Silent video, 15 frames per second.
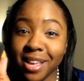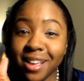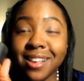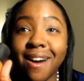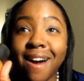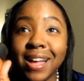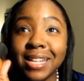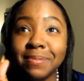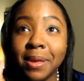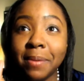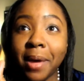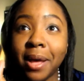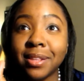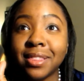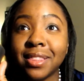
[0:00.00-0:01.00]
It cost me
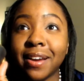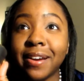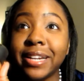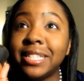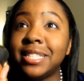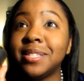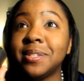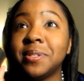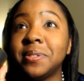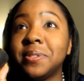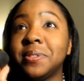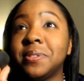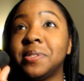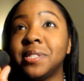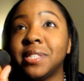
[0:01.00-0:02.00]
about
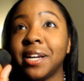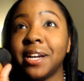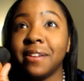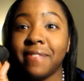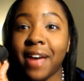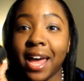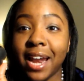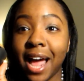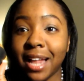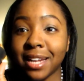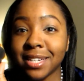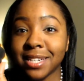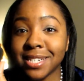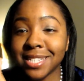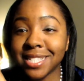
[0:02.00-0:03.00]

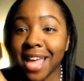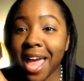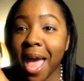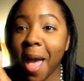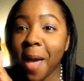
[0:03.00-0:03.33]
$35,